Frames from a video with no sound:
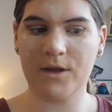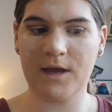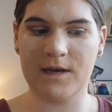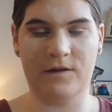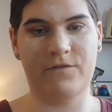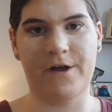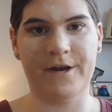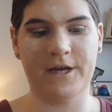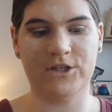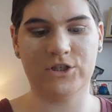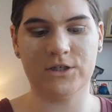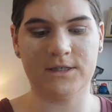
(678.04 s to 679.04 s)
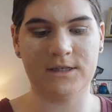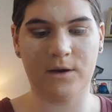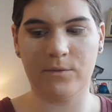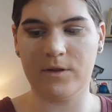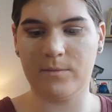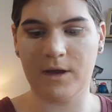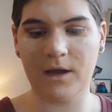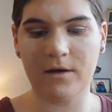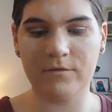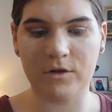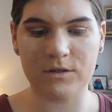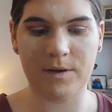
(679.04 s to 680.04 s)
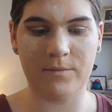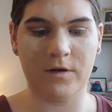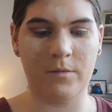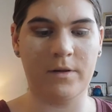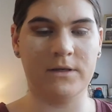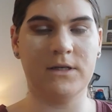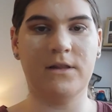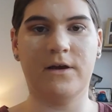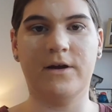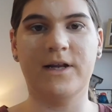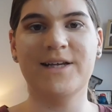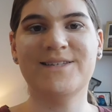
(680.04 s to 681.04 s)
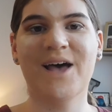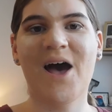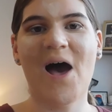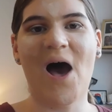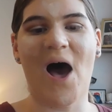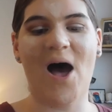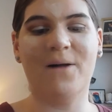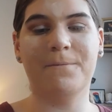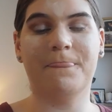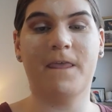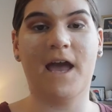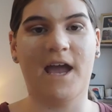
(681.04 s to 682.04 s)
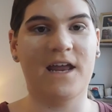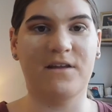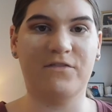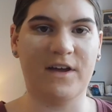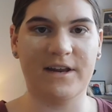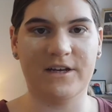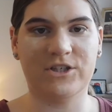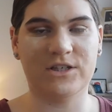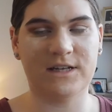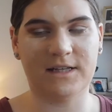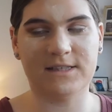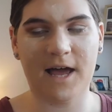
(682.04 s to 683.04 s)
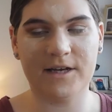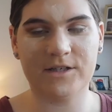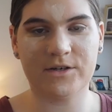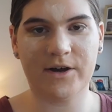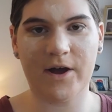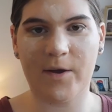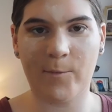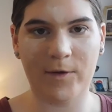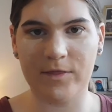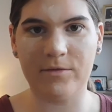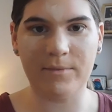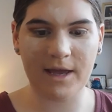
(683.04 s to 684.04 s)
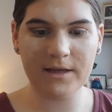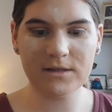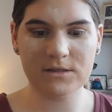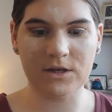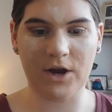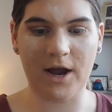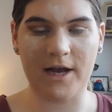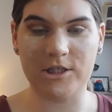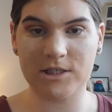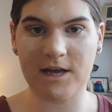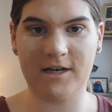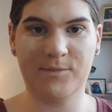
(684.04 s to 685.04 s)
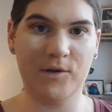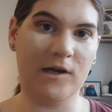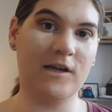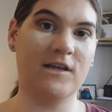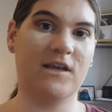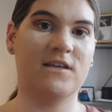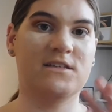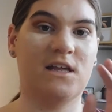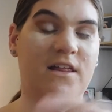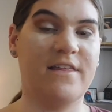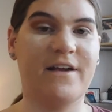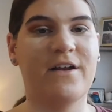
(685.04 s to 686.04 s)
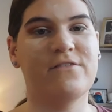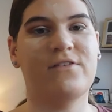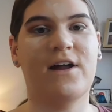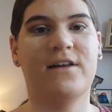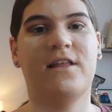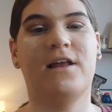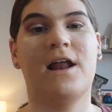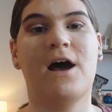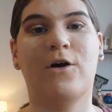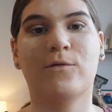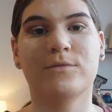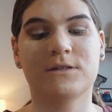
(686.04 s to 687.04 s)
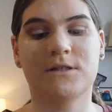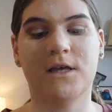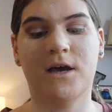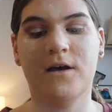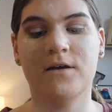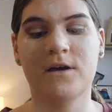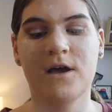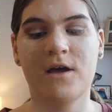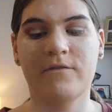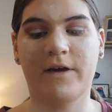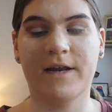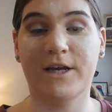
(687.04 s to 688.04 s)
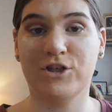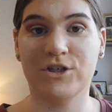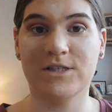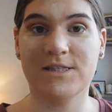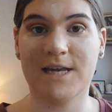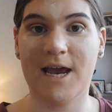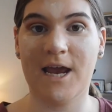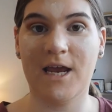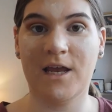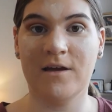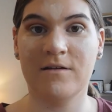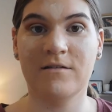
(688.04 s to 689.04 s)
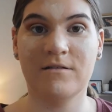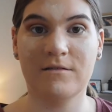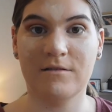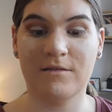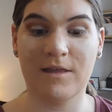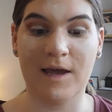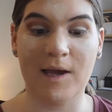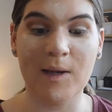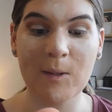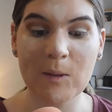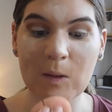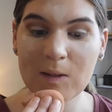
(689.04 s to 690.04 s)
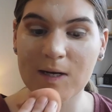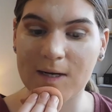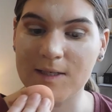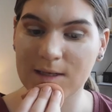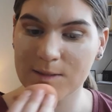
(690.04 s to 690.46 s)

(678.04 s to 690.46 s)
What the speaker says: Any foundation does that with me. I've lost my beauty blender, there it is. Yeah, any foundation does that with me. So I just like to put concealer there and I found that it helps the foundation stay there longer.